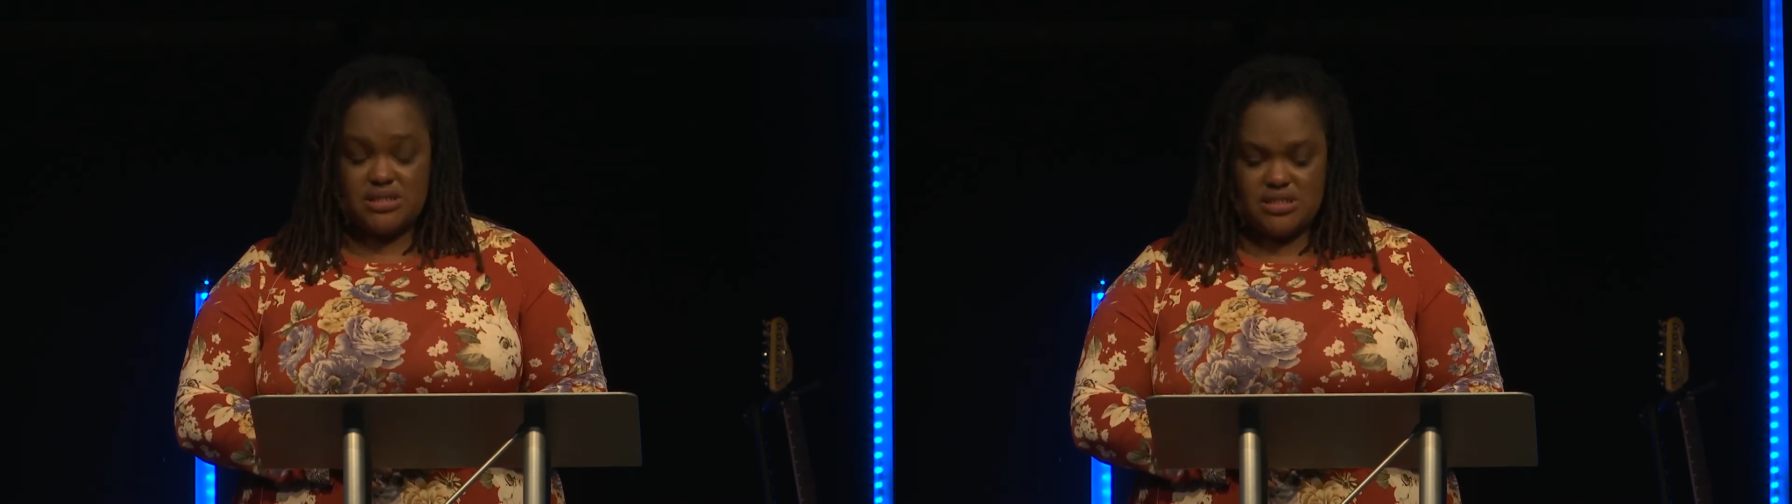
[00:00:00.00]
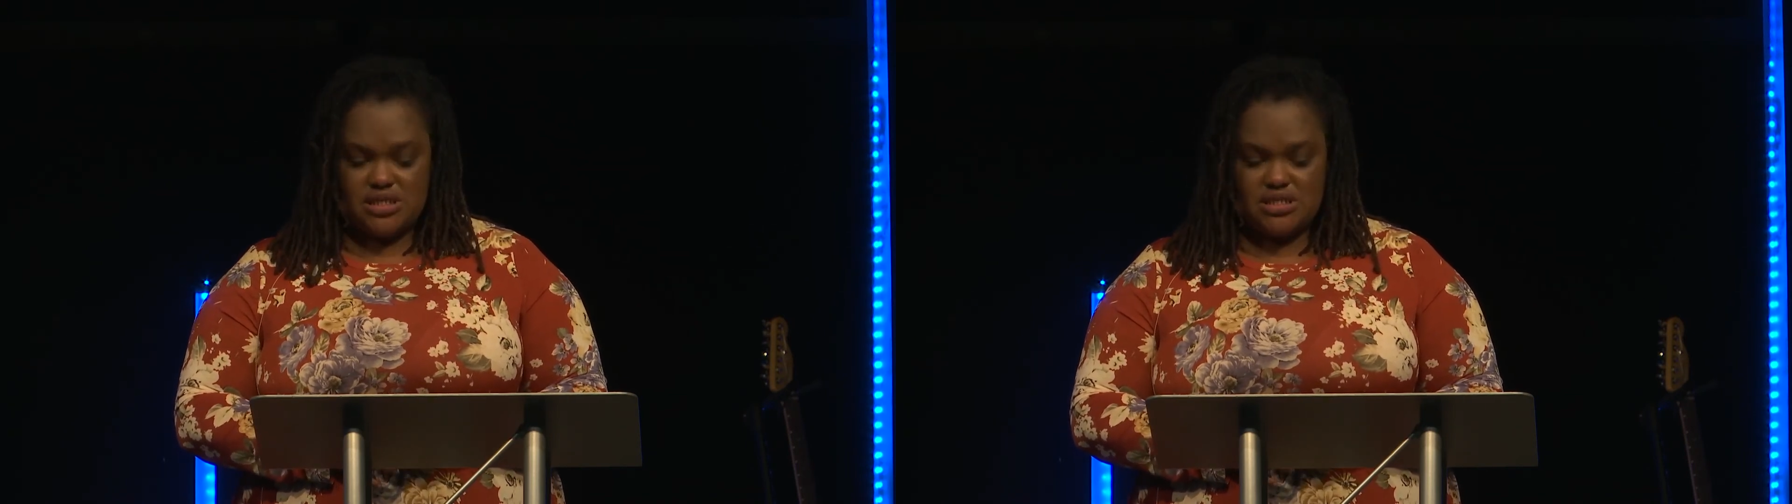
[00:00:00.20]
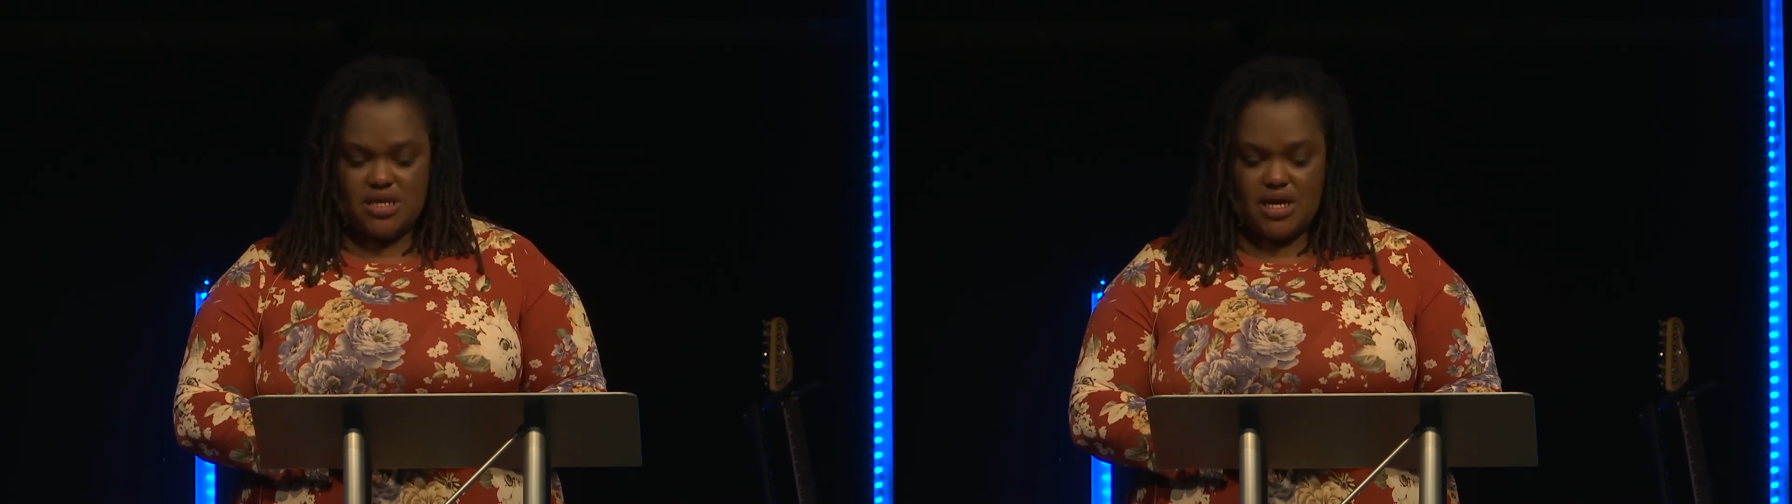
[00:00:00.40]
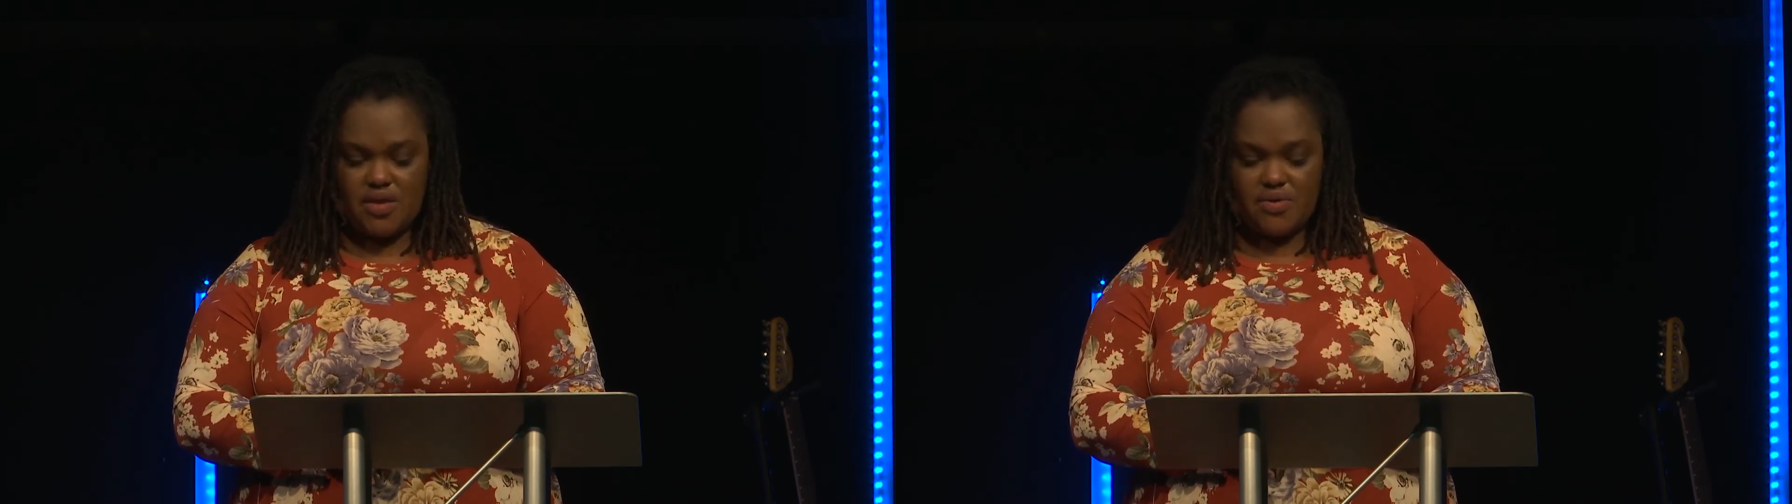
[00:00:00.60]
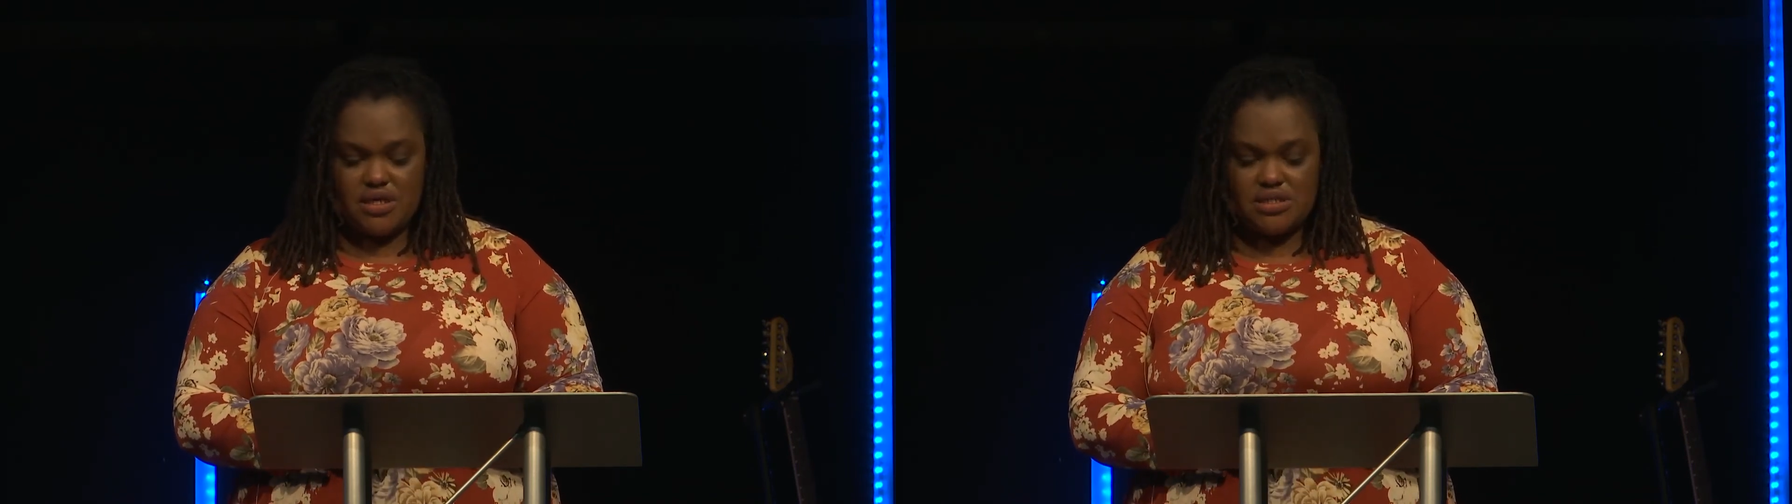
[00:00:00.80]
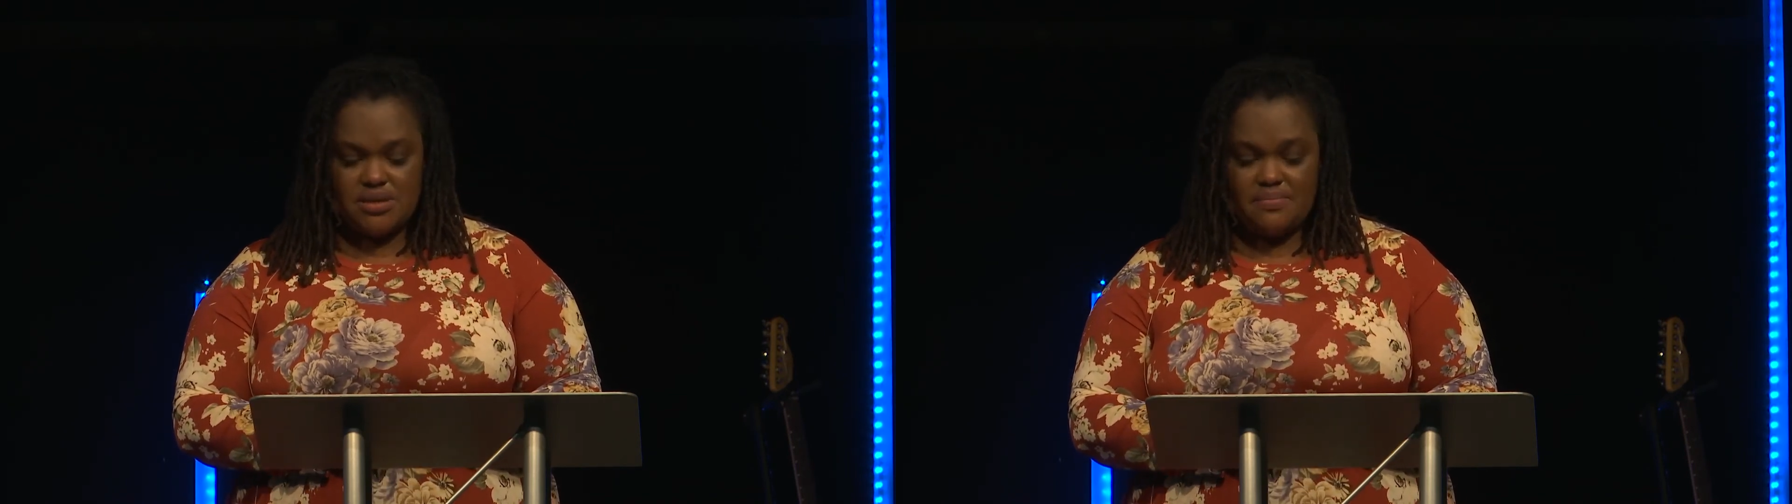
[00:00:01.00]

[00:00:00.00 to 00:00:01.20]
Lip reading: such declaration